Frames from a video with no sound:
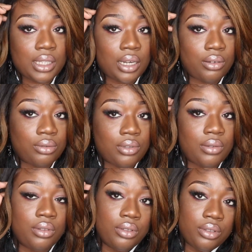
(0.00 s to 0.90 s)
I don't
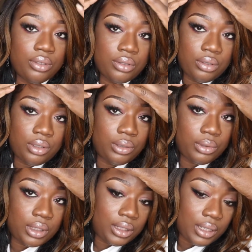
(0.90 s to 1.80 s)
glue
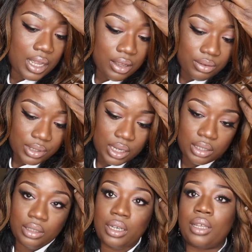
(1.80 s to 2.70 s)
nothing down, turn
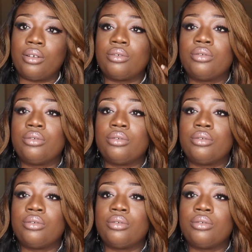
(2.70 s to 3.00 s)
nothing down,